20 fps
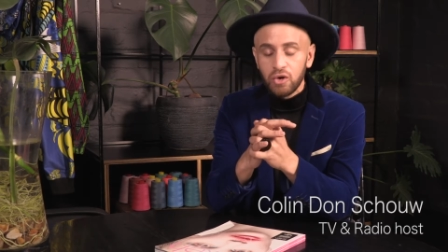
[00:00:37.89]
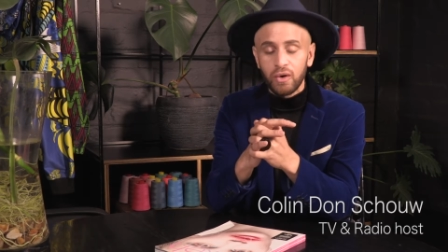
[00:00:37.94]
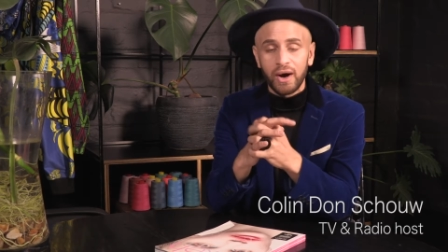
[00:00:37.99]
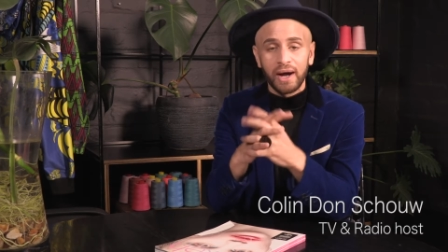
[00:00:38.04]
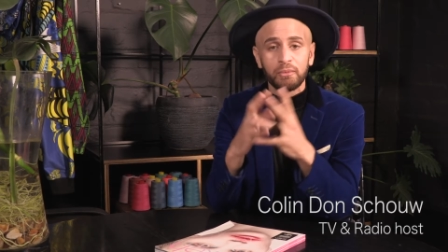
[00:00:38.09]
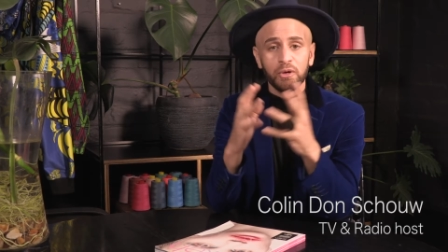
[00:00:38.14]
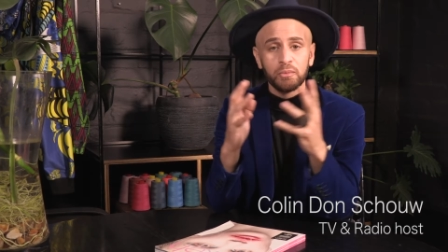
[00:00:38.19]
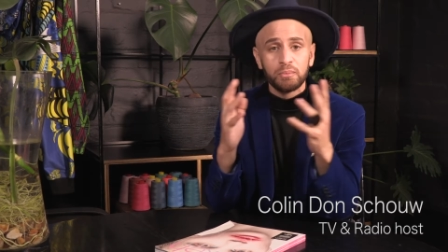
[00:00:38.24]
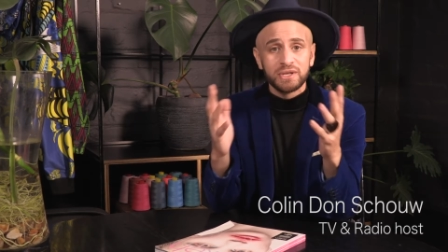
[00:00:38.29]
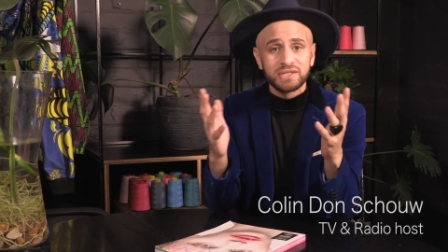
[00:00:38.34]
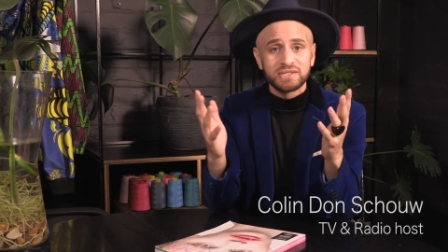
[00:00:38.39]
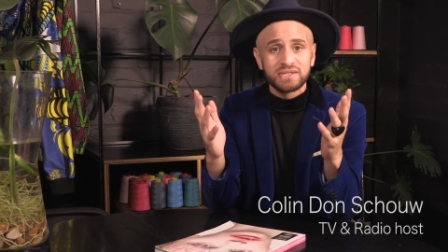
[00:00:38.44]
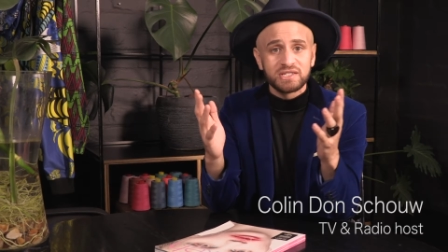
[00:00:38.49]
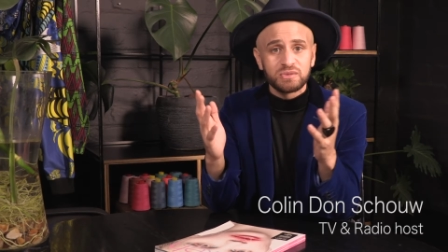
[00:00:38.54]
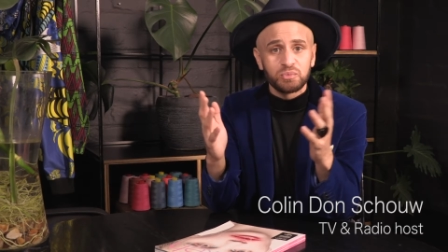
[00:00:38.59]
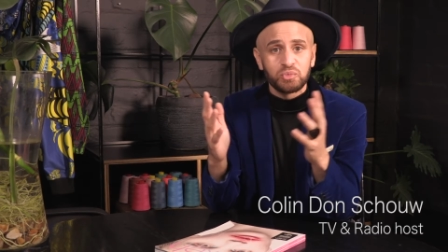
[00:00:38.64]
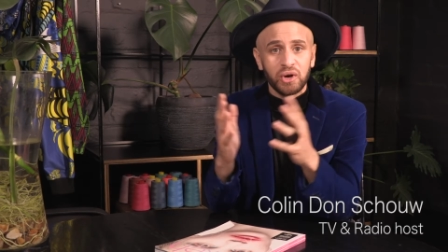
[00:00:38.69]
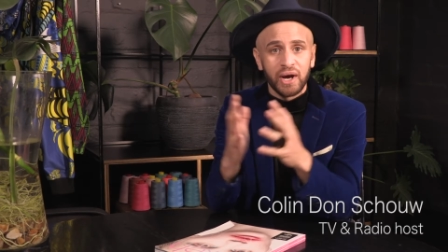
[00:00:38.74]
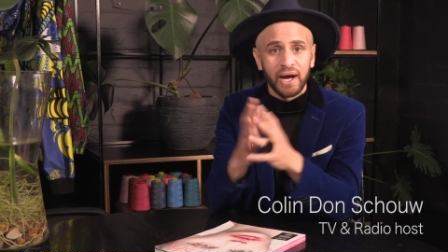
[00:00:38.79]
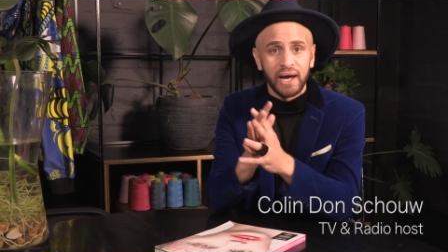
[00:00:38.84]
I'm a business
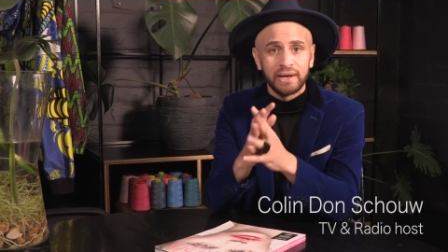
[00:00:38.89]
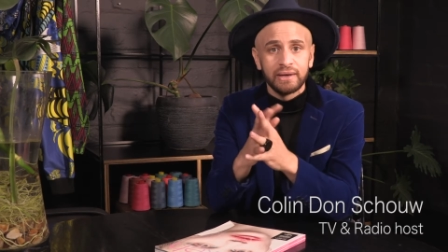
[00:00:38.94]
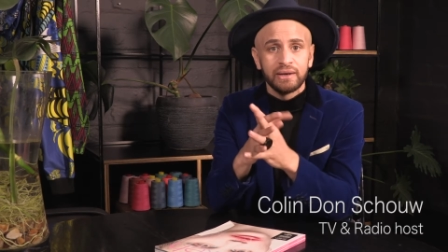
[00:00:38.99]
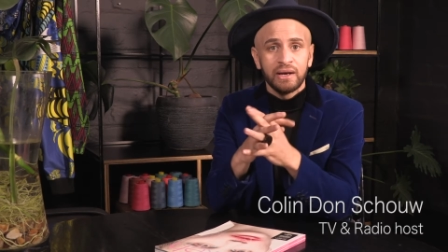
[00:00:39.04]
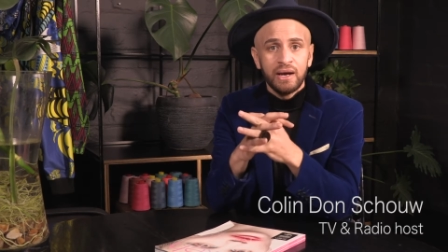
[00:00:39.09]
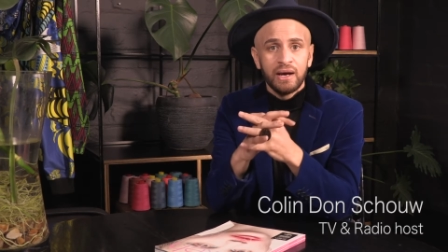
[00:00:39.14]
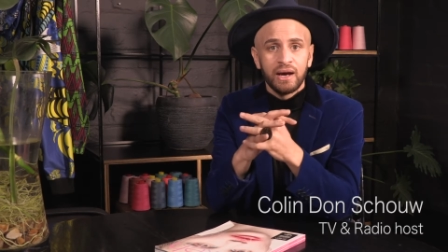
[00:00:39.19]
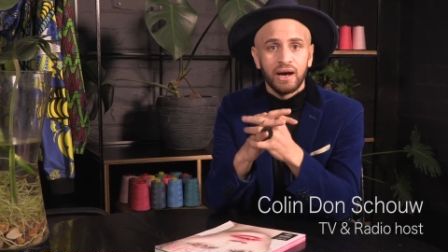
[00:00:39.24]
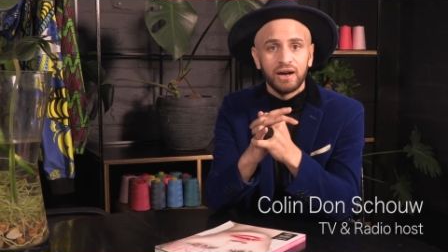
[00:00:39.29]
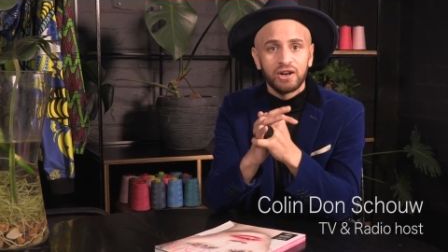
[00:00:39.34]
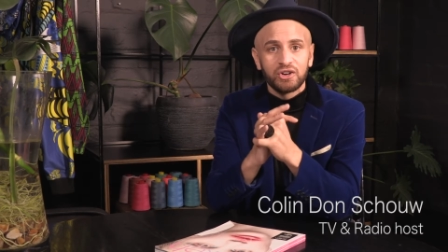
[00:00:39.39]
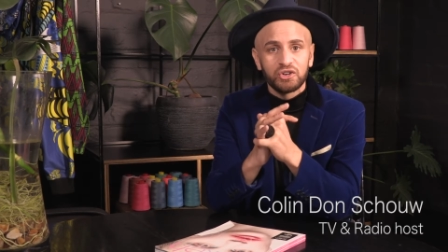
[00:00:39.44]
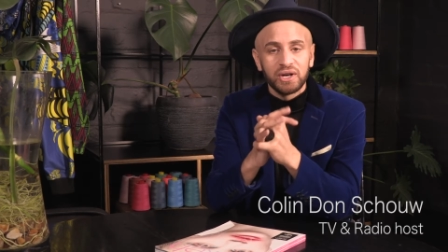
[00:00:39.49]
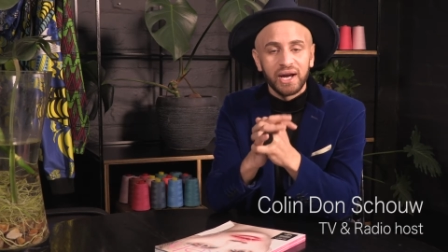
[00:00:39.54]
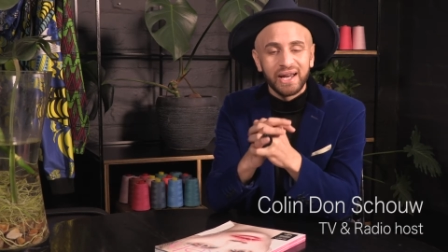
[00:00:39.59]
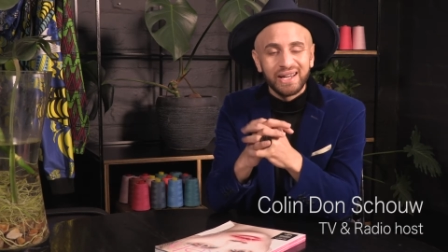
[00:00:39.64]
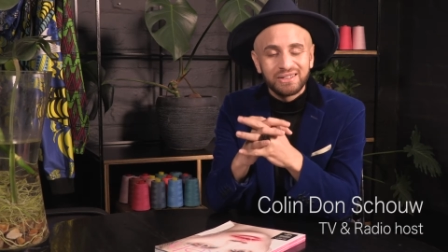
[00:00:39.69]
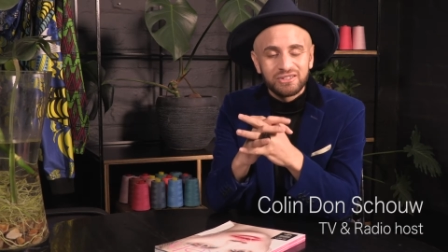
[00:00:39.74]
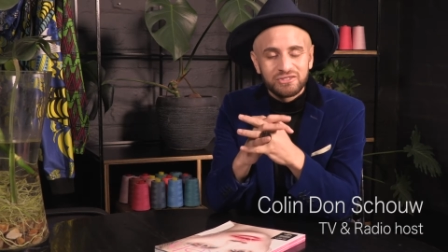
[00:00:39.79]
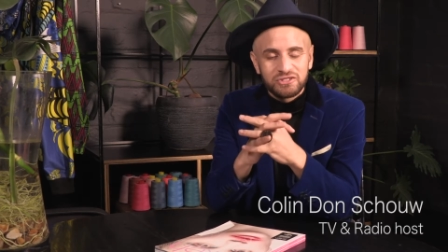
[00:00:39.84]
brand, a
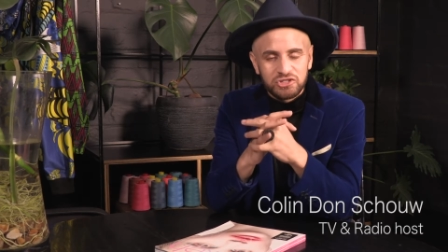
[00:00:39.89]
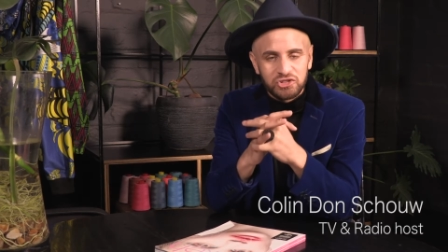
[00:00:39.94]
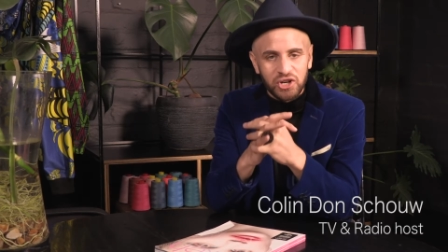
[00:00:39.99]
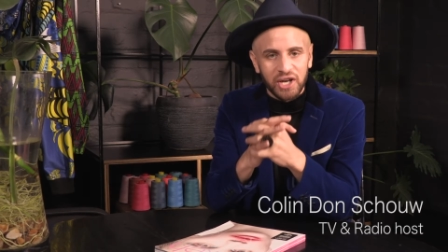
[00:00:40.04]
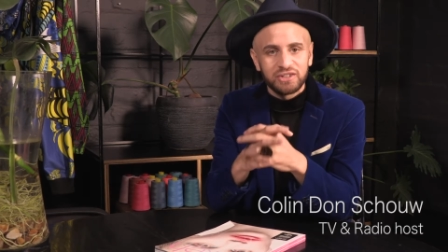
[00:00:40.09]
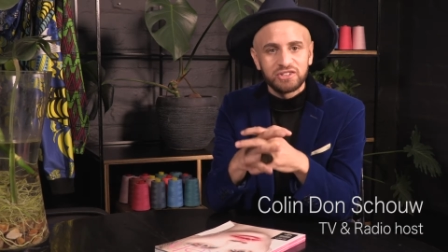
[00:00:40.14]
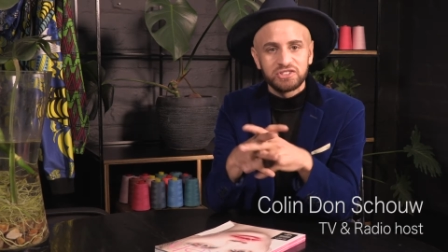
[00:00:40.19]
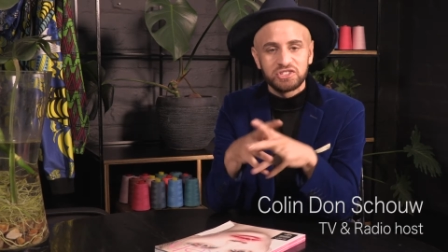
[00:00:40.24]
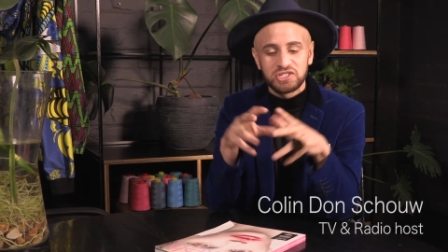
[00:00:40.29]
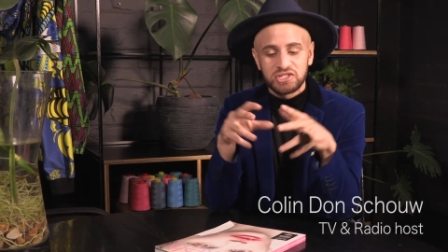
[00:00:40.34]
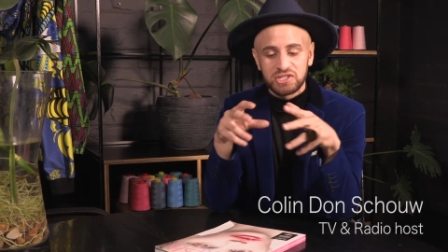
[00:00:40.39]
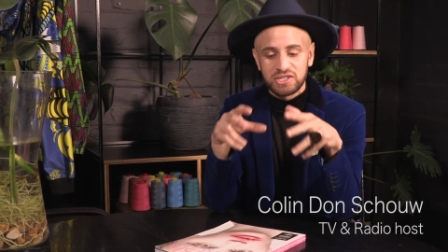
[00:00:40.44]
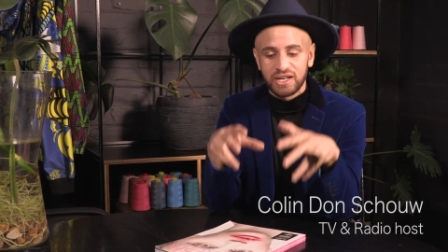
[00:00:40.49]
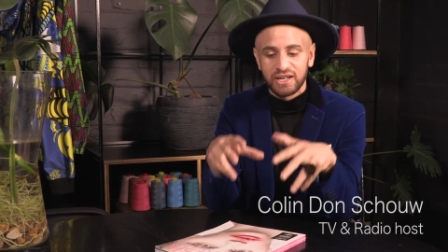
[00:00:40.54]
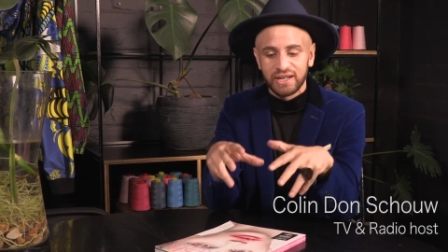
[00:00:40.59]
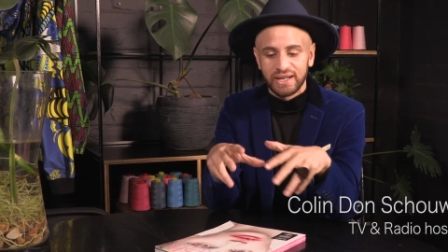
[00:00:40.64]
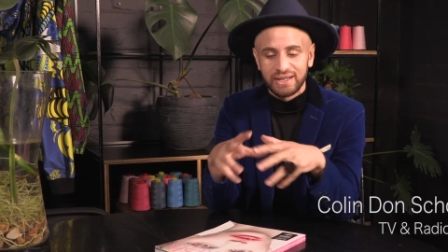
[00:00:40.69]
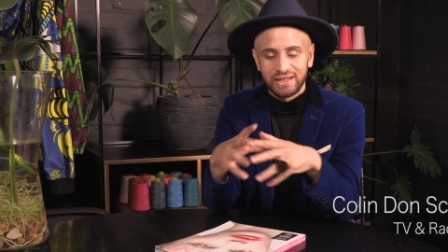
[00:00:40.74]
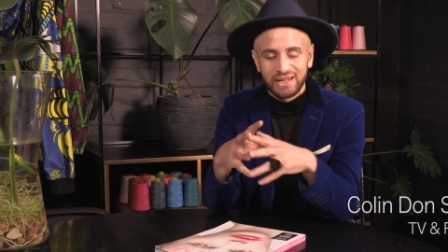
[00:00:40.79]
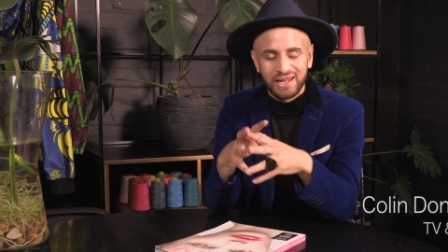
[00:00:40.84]
creative strategist here
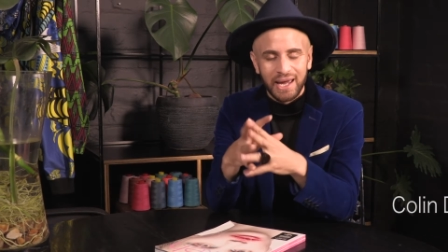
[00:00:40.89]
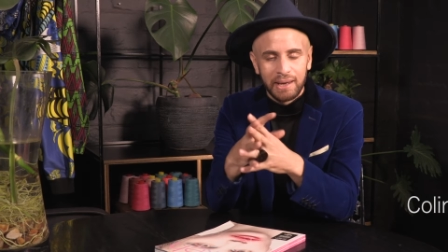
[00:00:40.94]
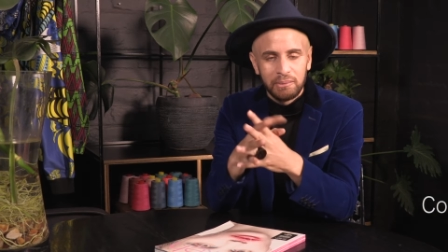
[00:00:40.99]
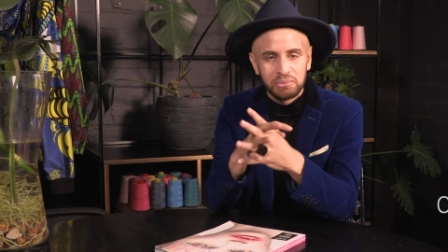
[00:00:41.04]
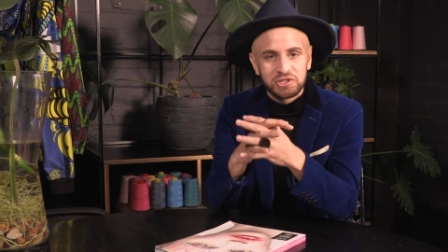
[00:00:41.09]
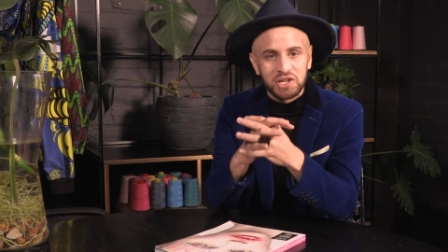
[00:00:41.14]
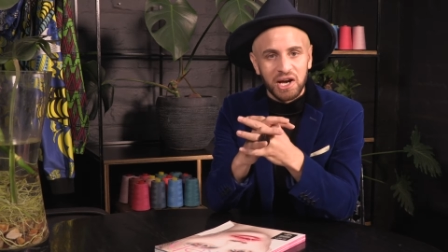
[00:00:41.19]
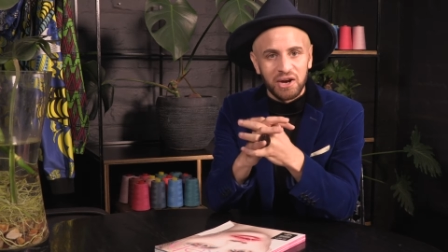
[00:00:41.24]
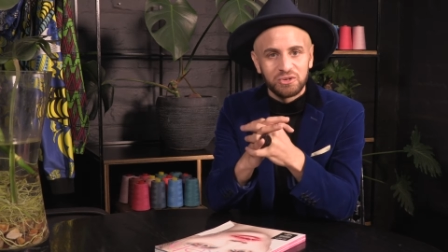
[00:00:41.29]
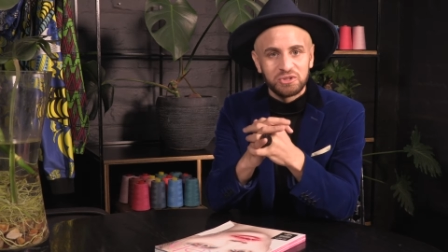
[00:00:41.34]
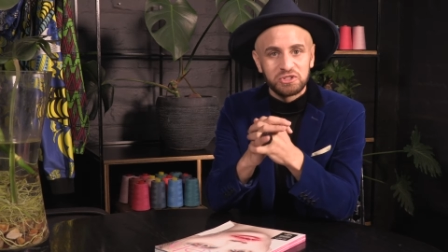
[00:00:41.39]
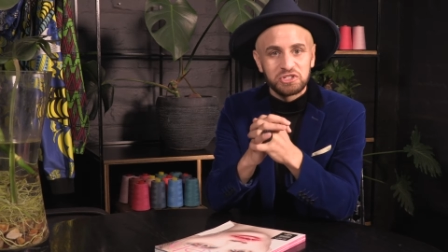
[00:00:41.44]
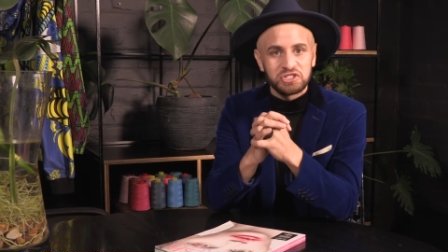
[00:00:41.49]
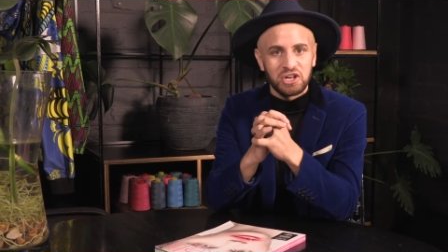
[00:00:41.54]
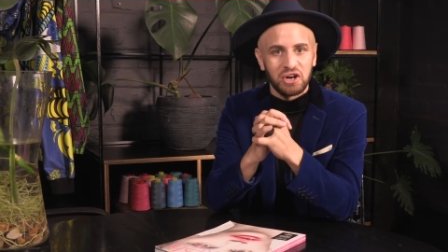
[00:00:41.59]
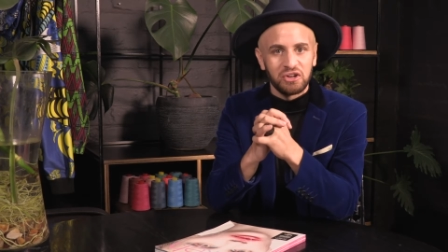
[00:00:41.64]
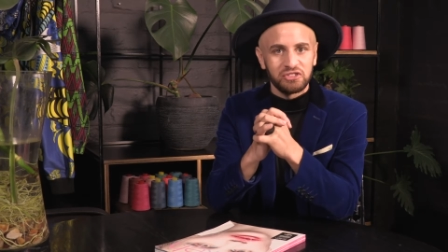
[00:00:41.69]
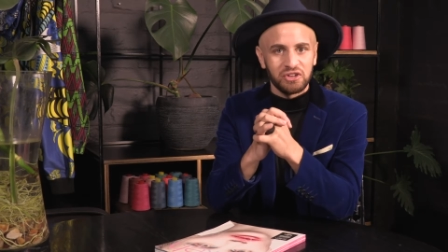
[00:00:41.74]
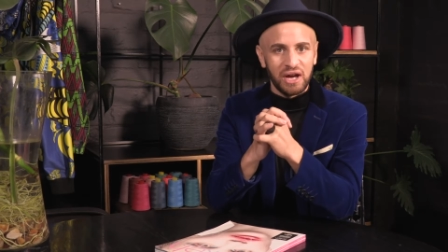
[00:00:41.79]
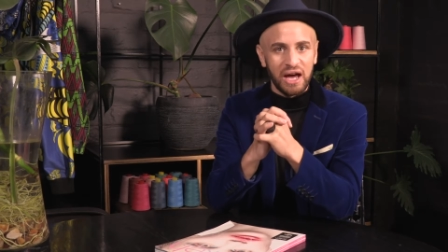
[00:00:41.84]
in Cape Town,
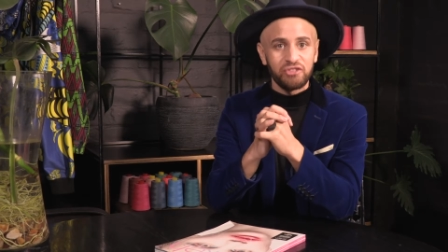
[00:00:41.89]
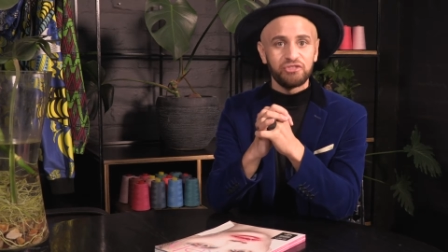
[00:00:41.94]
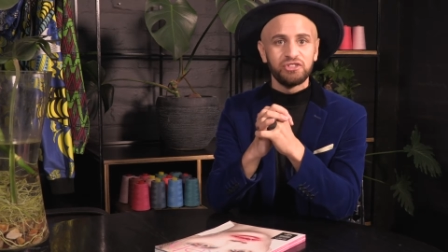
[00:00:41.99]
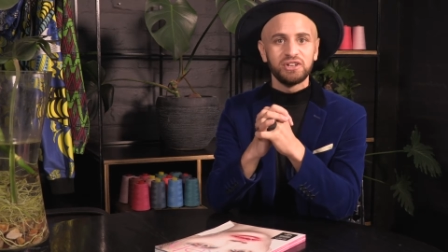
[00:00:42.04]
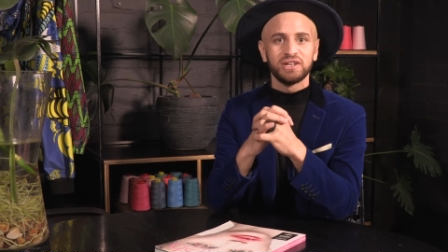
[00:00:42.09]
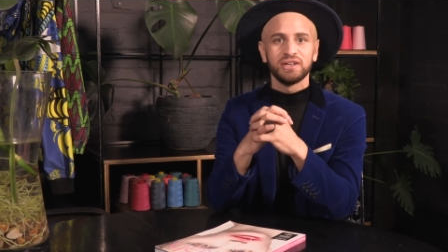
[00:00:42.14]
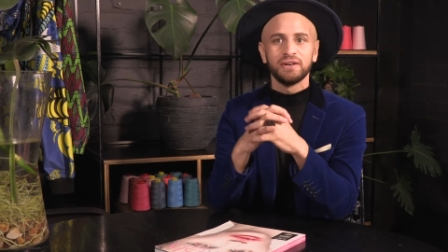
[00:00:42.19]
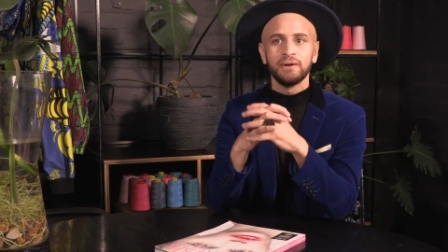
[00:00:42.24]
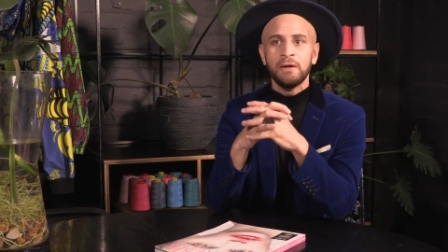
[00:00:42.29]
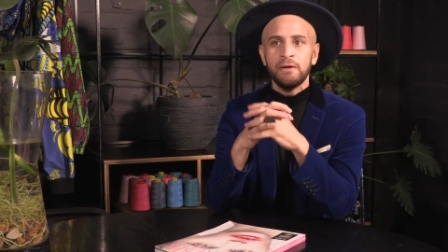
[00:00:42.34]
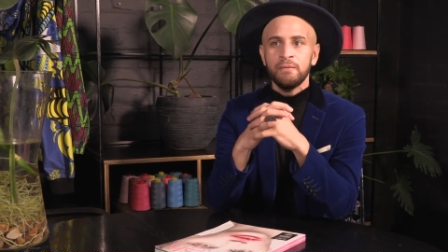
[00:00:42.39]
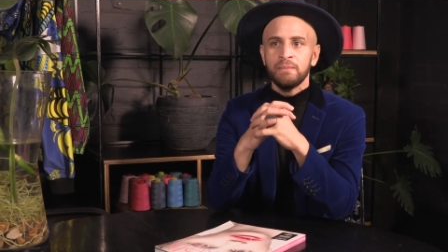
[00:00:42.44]
South Africa,